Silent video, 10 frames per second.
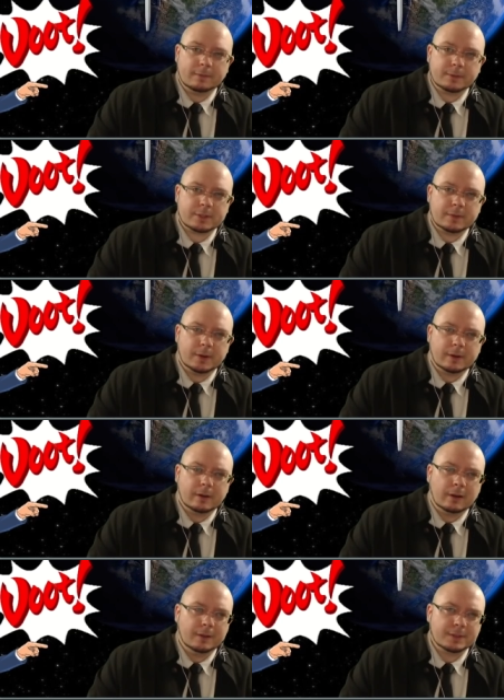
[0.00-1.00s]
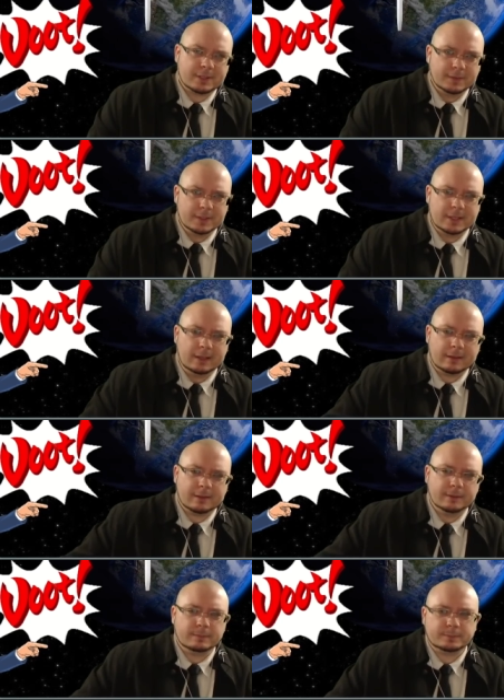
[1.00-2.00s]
FF7R on the 17th.